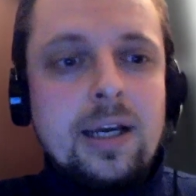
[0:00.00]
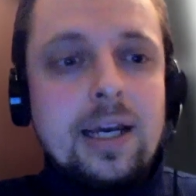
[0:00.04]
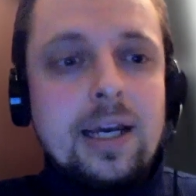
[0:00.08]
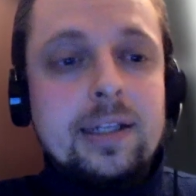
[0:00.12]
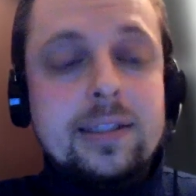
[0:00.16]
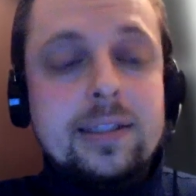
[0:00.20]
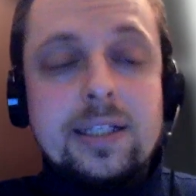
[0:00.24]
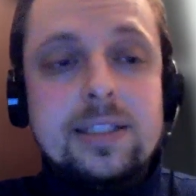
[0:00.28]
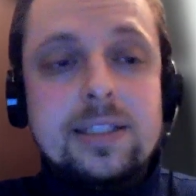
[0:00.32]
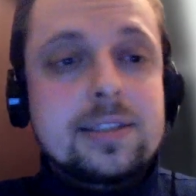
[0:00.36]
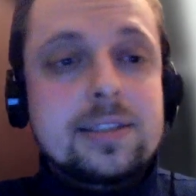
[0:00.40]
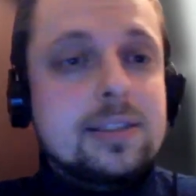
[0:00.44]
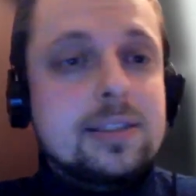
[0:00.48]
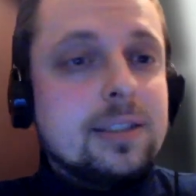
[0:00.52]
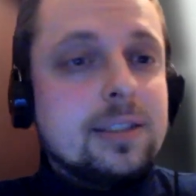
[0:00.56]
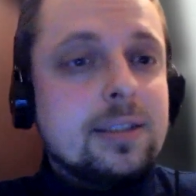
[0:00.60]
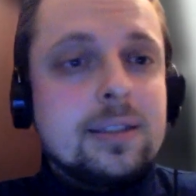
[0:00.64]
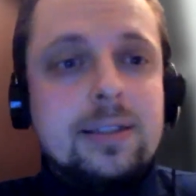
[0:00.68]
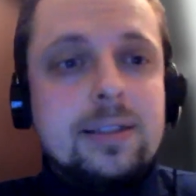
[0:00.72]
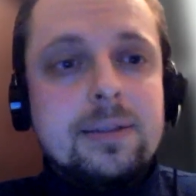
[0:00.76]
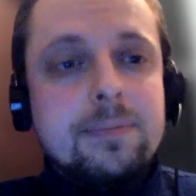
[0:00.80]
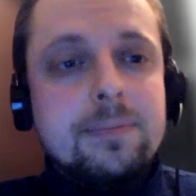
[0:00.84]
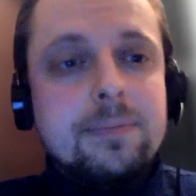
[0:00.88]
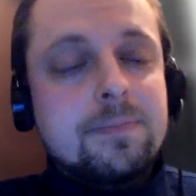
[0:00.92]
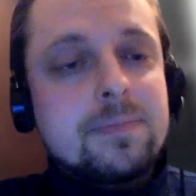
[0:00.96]
At least
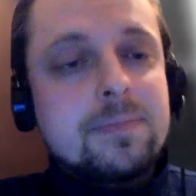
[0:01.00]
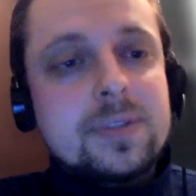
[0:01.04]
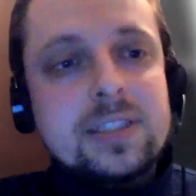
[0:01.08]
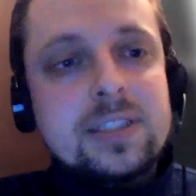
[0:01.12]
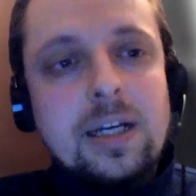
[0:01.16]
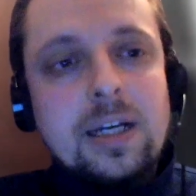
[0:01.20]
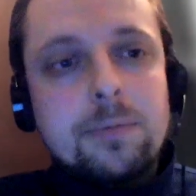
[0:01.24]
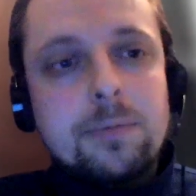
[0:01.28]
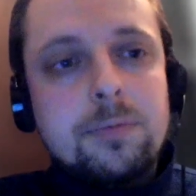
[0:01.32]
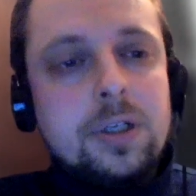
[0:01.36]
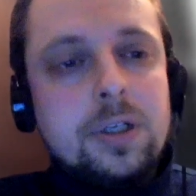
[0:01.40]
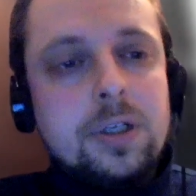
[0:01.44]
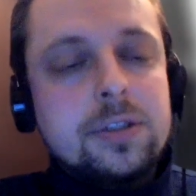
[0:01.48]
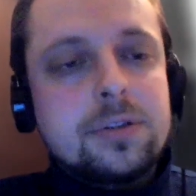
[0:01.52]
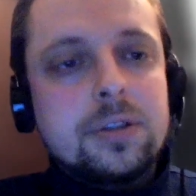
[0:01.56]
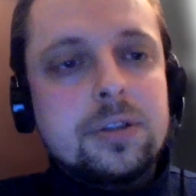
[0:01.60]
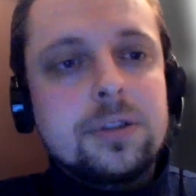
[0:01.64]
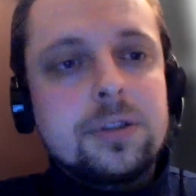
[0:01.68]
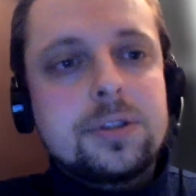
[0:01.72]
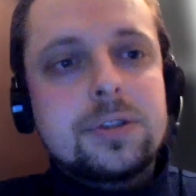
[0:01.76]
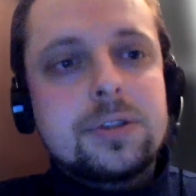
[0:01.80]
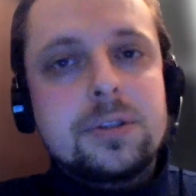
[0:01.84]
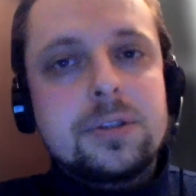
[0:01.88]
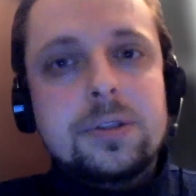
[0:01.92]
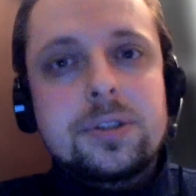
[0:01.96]
uh, some
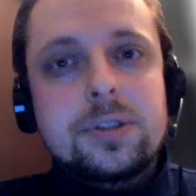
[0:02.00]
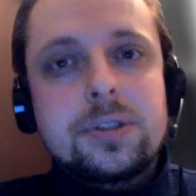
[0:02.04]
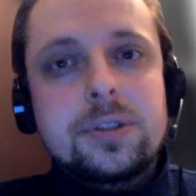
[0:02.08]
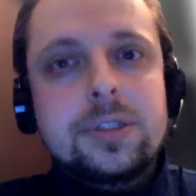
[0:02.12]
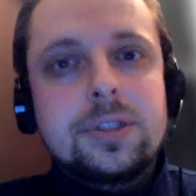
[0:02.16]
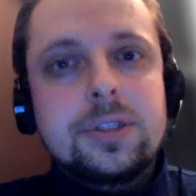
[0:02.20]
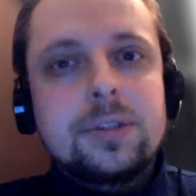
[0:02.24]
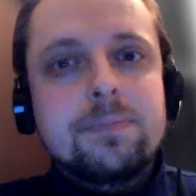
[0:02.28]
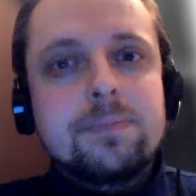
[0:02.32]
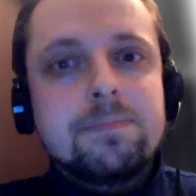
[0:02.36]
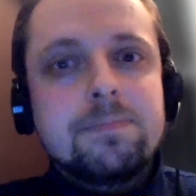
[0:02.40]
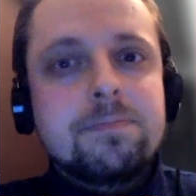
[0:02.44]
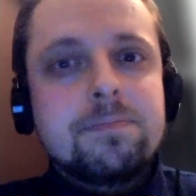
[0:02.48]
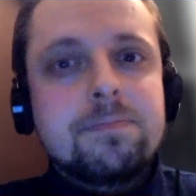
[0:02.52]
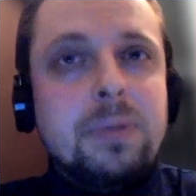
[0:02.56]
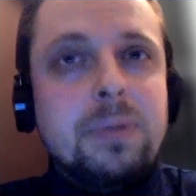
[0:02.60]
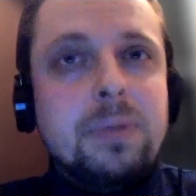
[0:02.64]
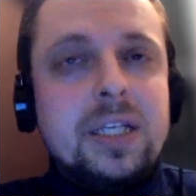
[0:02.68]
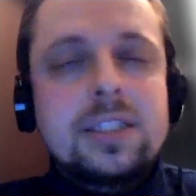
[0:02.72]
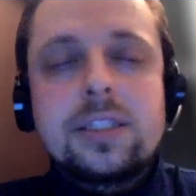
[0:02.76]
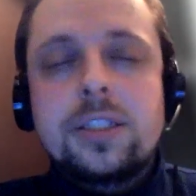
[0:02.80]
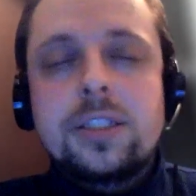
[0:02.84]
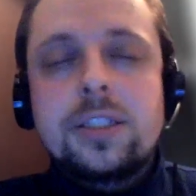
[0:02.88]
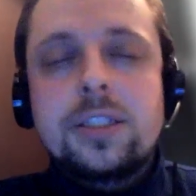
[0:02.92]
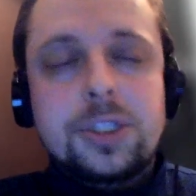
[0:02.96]
research sh
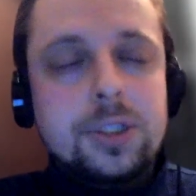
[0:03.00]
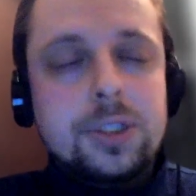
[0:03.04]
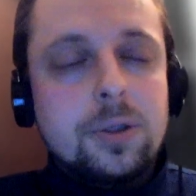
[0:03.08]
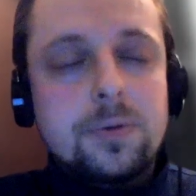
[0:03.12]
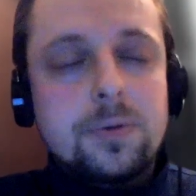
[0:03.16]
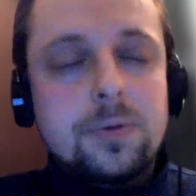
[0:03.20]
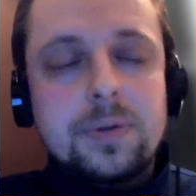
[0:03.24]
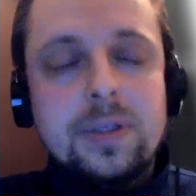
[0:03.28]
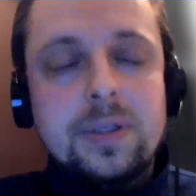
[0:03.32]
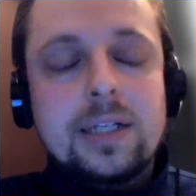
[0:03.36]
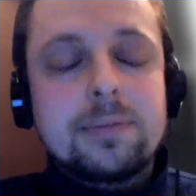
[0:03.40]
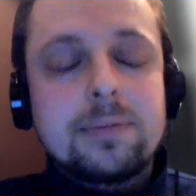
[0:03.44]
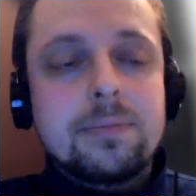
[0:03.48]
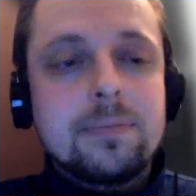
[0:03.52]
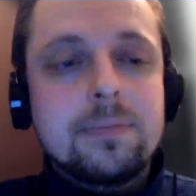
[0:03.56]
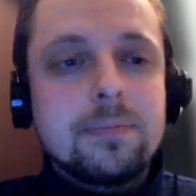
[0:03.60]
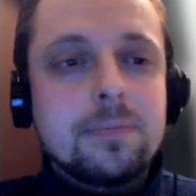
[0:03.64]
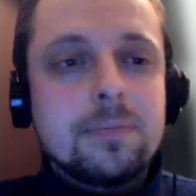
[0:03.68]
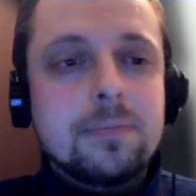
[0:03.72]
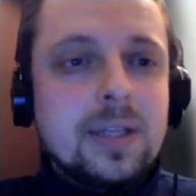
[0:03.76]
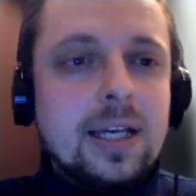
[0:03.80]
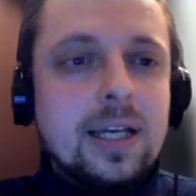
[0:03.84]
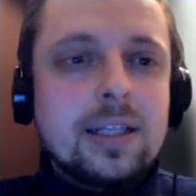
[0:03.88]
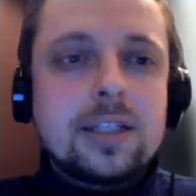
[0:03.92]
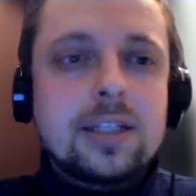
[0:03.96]
pieces show that
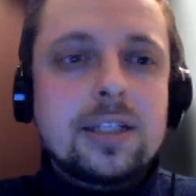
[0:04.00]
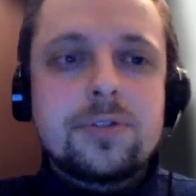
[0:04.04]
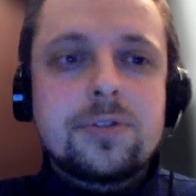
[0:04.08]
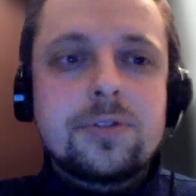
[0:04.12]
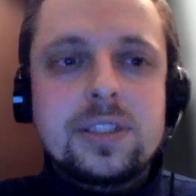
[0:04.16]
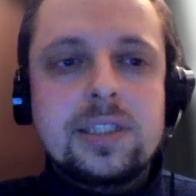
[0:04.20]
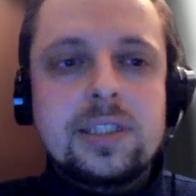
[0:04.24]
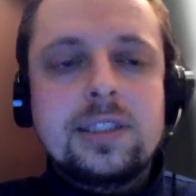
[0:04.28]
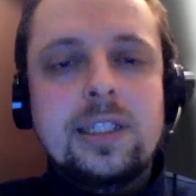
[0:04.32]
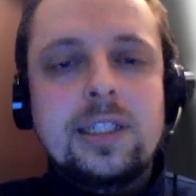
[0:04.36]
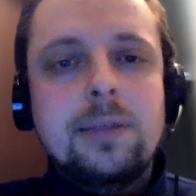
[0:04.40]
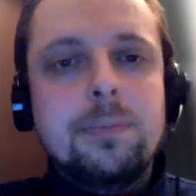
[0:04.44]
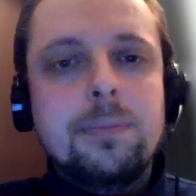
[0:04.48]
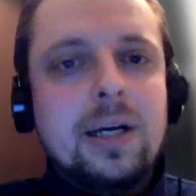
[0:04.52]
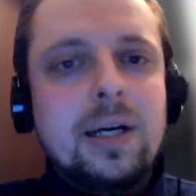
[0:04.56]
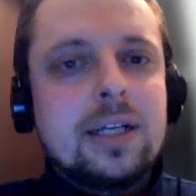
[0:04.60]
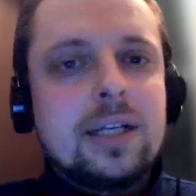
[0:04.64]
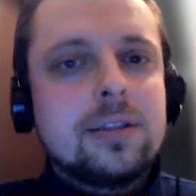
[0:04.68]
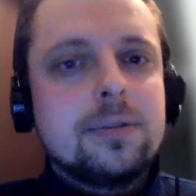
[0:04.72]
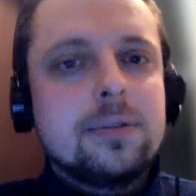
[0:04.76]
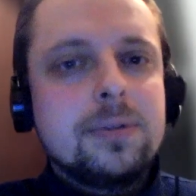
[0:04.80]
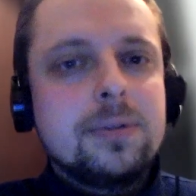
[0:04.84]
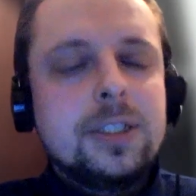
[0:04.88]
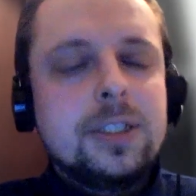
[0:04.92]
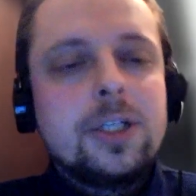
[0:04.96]
electricity
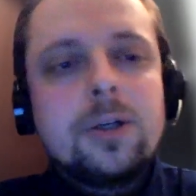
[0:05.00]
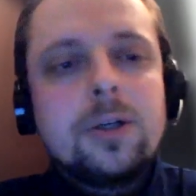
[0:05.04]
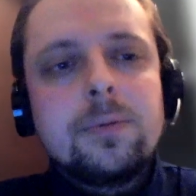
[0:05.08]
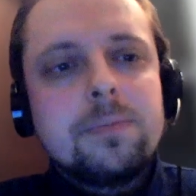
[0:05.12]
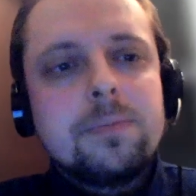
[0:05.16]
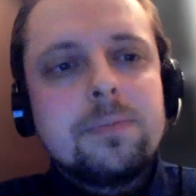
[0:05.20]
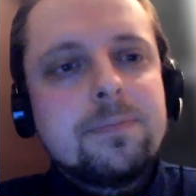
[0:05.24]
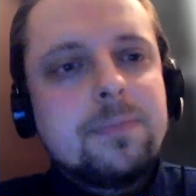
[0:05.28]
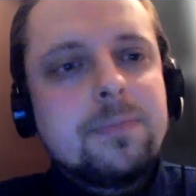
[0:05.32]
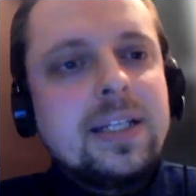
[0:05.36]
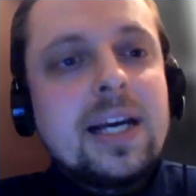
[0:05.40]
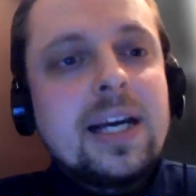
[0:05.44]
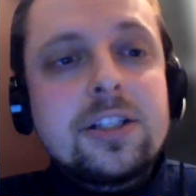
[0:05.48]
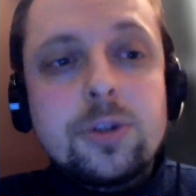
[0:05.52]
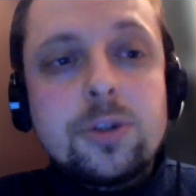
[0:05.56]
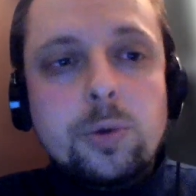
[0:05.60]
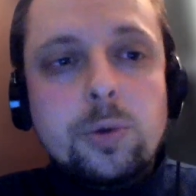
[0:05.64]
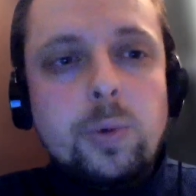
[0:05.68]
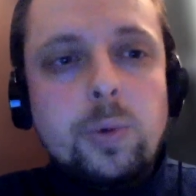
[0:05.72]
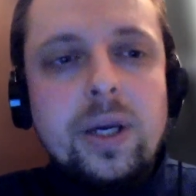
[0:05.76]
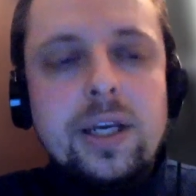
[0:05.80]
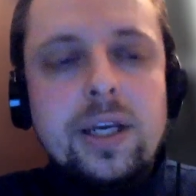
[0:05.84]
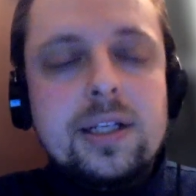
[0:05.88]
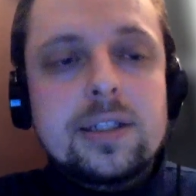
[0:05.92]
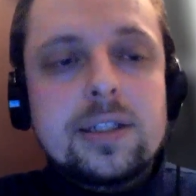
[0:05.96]
might, you know,
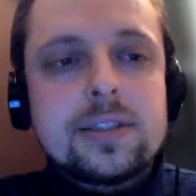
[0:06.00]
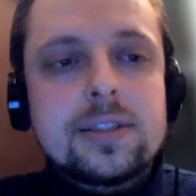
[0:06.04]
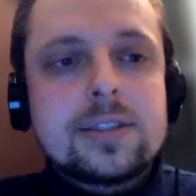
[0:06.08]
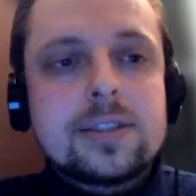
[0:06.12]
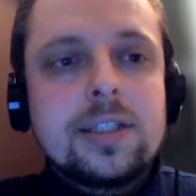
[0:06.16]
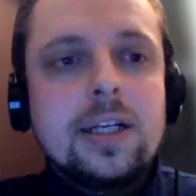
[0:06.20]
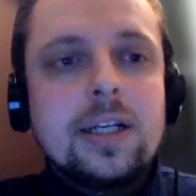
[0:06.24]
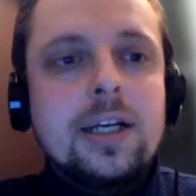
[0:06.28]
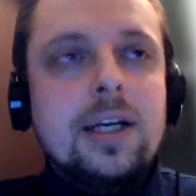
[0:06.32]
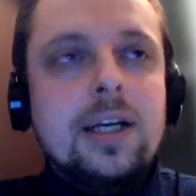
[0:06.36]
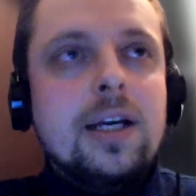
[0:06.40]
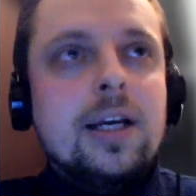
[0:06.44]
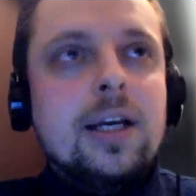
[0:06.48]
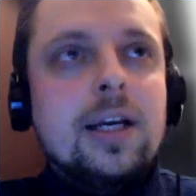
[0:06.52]
electric vehicles